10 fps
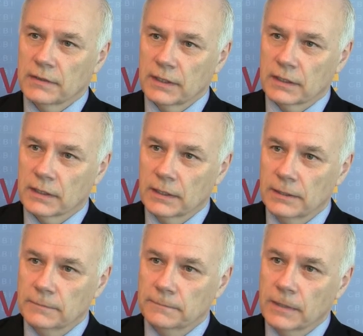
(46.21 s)
I think
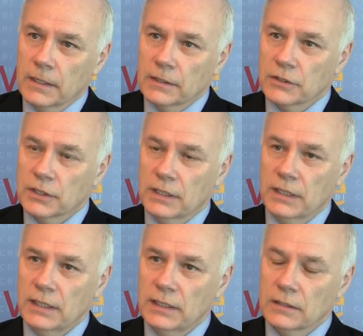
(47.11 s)
there's a
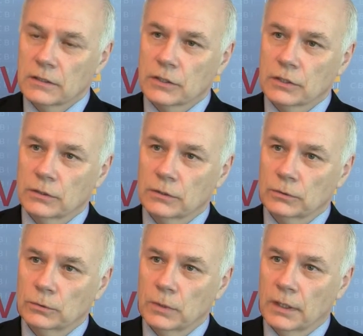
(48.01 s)
need
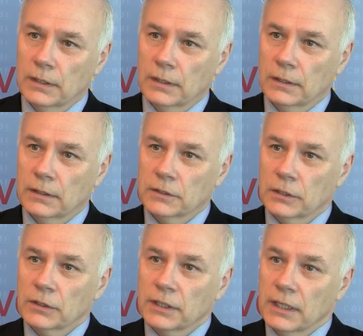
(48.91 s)
to
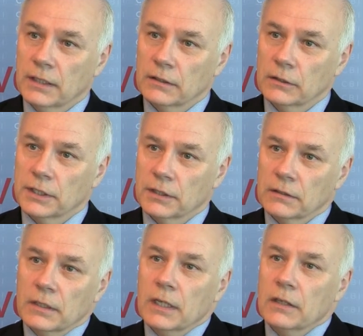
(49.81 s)
look at
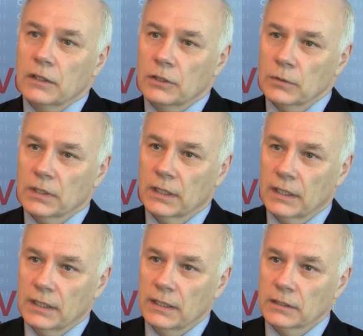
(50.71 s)
the
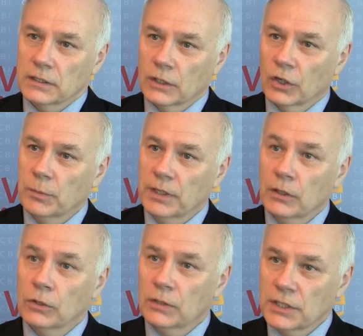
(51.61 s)
UK's economy
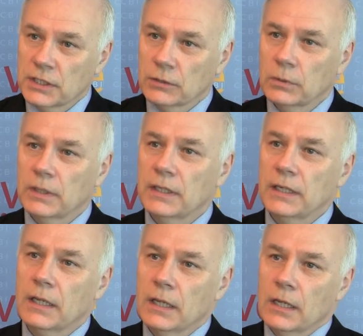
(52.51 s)
in a holistic
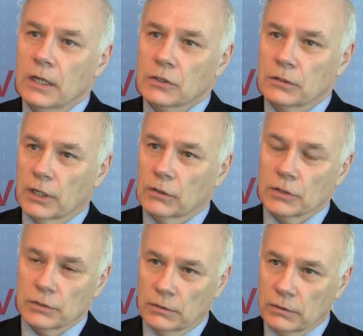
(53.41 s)
way, to look
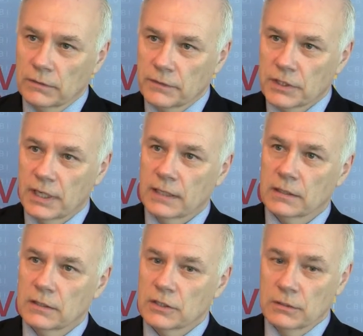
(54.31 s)
across all of the
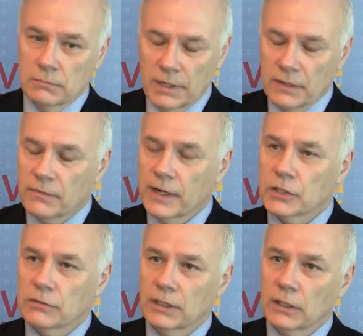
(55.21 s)
sectors and
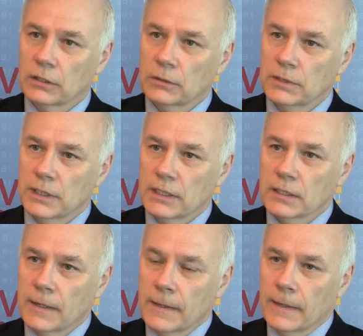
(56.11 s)
manufacturing
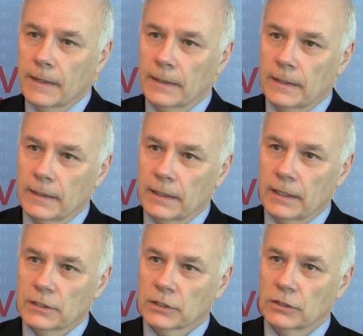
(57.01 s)
included,
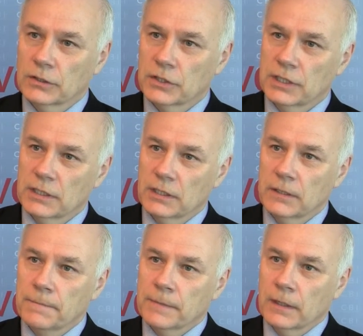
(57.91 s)
and to consider
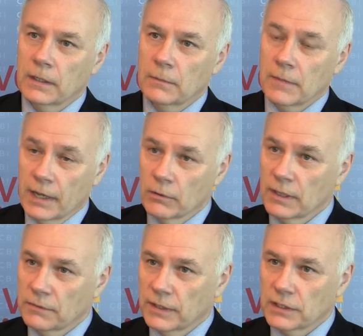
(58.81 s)
how
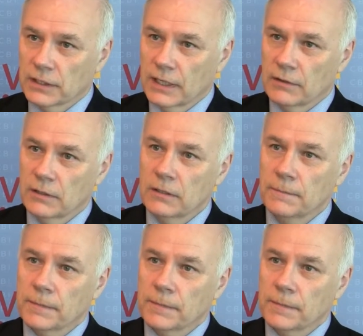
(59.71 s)
they fit together,